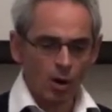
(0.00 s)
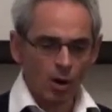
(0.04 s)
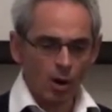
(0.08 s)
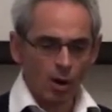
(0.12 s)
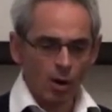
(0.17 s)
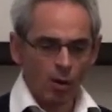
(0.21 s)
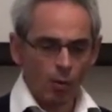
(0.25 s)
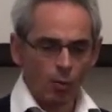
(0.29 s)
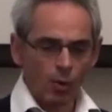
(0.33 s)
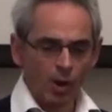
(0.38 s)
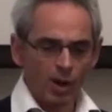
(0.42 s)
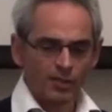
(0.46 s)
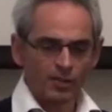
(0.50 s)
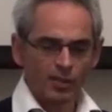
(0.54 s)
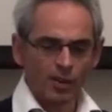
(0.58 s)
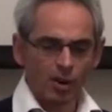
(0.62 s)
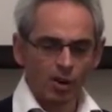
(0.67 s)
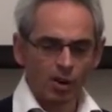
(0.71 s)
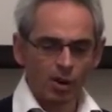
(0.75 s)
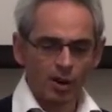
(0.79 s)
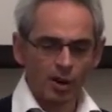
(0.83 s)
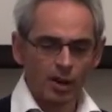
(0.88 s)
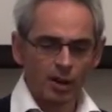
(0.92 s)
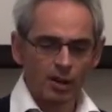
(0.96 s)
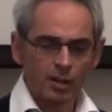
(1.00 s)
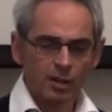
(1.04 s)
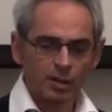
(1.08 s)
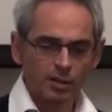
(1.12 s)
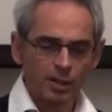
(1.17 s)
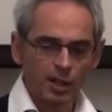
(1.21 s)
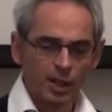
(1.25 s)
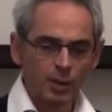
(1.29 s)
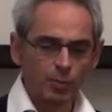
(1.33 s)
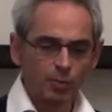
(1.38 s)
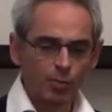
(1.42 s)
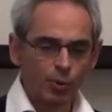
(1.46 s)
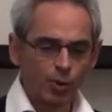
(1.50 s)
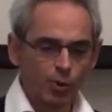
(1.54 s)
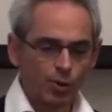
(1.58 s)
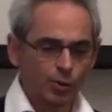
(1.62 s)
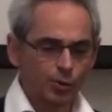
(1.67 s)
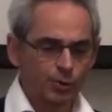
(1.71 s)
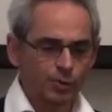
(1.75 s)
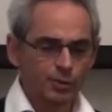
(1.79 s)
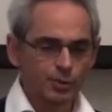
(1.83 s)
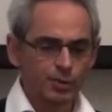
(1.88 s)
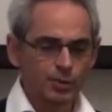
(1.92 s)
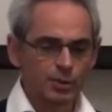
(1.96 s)
what are the
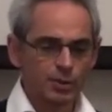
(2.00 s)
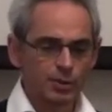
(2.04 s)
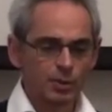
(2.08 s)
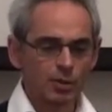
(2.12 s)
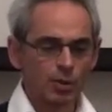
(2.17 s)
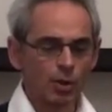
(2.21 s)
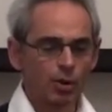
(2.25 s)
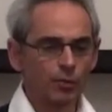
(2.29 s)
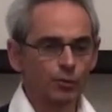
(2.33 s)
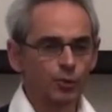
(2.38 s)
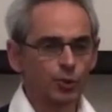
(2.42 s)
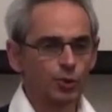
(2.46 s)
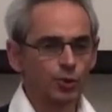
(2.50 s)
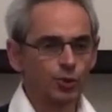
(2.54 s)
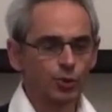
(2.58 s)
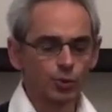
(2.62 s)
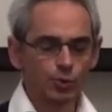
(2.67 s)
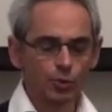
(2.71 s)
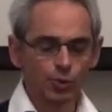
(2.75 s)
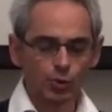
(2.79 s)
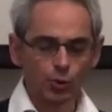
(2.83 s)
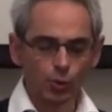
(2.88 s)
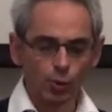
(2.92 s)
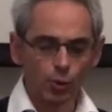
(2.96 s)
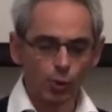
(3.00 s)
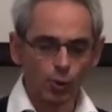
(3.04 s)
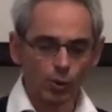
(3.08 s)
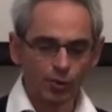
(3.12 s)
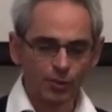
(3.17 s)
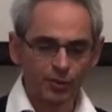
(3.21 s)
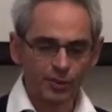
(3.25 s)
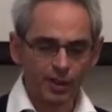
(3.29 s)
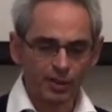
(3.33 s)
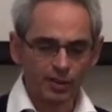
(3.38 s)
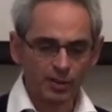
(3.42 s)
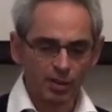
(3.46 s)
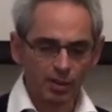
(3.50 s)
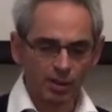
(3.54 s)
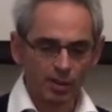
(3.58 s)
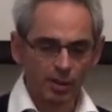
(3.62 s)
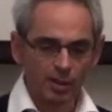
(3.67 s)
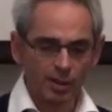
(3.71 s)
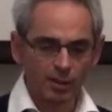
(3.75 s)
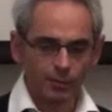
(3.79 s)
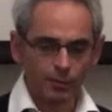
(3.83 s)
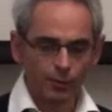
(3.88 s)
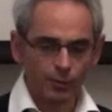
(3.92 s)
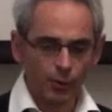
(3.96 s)
importance of the new tools that are
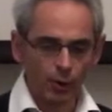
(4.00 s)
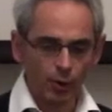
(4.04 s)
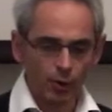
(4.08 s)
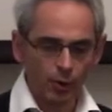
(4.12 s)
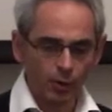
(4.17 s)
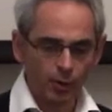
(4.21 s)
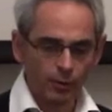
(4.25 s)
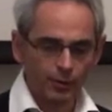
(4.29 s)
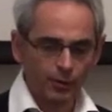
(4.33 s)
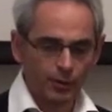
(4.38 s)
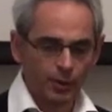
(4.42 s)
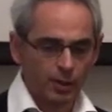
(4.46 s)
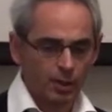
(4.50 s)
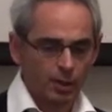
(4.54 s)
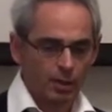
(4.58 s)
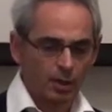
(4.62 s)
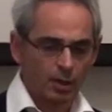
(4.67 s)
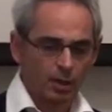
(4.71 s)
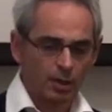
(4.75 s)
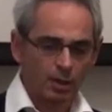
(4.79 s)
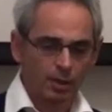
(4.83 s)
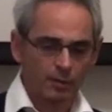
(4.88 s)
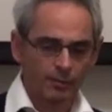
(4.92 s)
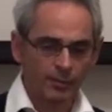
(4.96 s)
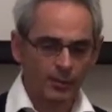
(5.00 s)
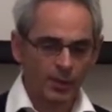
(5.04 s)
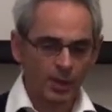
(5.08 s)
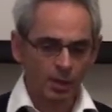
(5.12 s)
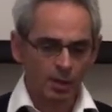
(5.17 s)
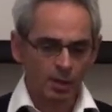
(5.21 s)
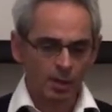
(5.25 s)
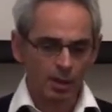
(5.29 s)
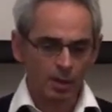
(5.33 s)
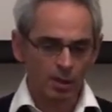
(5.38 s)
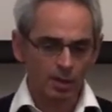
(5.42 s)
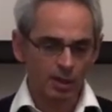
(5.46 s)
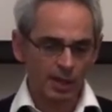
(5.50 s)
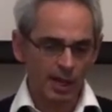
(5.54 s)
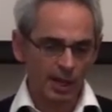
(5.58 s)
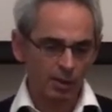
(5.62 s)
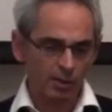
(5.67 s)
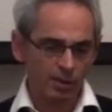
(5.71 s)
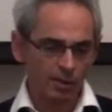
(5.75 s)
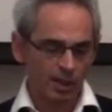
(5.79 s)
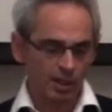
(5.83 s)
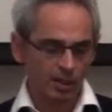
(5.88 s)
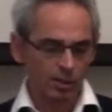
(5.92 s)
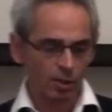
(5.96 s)
involved in
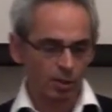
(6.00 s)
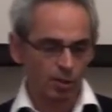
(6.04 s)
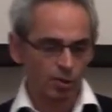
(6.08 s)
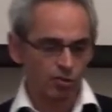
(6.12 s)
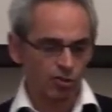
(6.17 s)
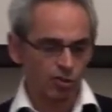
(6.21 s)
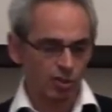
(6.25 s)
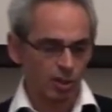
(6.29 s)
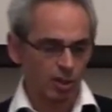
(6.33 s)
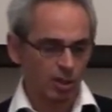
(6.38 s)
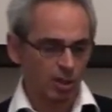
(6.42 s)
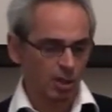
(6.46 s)
nanotechnology.